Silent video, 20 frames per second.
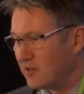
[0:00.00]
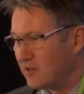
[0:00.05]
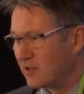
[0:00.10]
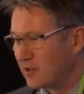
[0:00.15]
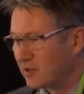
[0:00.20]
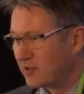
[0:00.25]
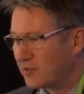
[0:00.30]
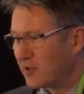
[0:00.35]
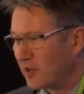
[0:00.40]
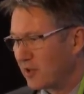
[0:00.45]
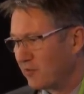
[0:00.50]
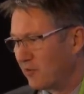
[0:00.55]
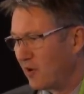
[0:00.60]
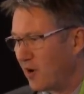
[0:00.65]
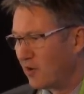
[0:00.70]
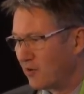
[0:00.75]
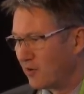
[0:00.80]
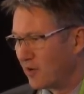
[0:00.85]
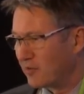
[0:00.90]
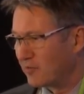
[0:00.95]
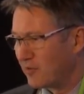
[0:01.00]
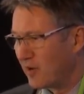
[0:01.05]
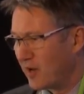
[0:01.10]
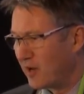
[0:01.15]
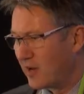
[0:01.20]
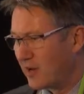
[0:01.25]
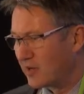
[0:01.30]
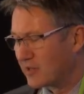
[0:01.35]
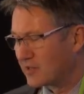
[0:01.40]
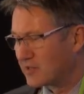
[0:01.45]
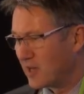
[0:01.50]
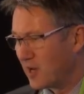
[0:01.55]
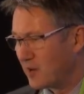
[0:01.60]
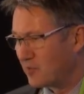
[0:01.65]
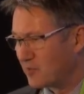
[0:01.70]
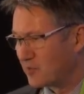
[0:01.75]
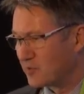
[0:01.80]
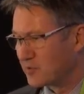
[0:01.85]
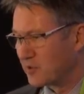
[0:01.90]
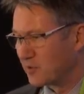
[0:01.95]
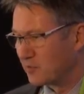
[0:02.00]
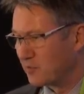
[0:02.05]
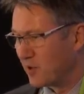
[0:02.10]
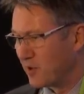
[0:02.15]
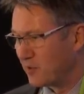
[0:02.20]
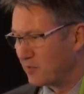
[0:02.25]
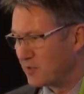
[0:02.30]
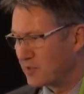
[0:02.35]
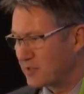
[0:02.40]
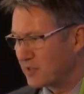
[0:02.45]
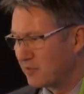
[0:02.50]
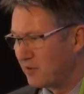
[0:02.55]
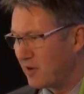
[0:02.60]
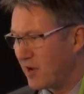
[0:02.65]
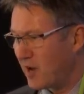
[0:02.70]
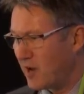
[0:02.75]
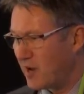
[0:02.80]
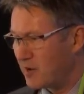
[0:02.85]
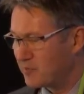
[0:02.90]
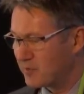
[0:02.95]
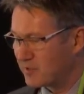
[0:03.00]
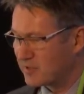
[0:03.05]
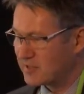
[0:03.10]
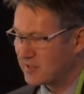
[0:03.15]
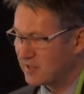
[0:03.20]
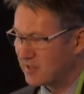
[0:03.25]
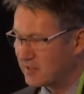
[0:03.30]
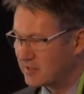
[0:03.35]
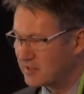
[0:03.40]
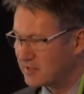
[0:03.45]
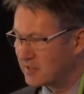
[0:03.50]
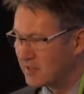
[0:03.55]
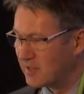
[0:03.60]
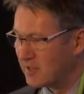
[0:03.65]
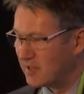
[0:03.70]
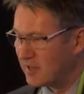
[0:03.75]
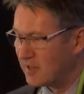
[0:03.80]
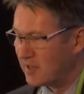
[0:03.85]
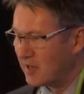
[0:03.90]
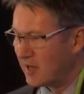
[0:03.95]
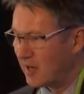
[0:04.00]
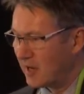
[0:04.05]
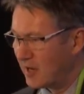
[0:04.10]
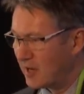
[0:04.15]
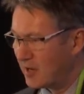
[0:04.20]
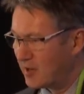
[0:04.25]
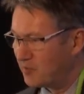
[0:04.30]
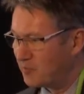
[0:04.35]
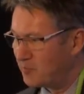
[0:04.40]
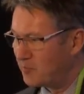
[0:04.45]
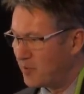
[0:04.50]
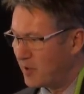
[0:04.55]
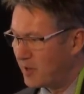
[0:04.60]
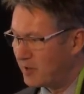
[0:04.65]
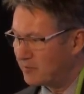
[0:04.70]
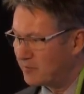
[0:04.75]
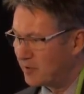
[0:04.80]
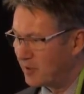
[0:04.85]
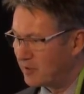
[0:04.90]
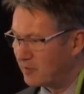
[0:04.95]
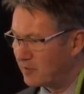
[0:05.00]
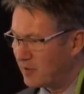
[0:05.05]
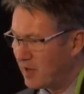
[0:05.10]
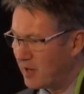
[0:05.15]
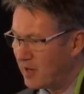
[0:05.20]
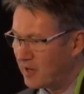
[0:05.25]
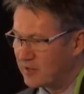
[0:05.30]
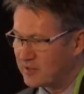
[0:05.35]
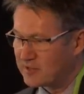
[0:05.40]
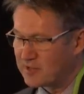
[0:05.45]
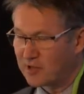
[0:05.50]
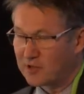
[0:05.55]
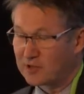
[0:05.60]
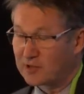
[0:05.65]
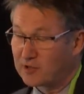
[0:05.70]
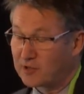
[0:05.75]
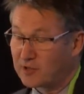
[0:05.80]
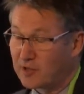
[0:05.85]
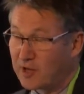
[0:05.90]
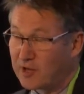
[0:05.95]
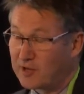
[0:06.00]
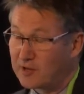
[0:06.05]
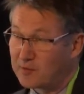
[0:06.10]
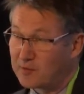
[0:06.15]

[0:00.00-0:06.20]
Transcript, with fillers: you can think of a whole lot of uh, examples of where risk of harm exceeds uh, benefit. Uh, so, a,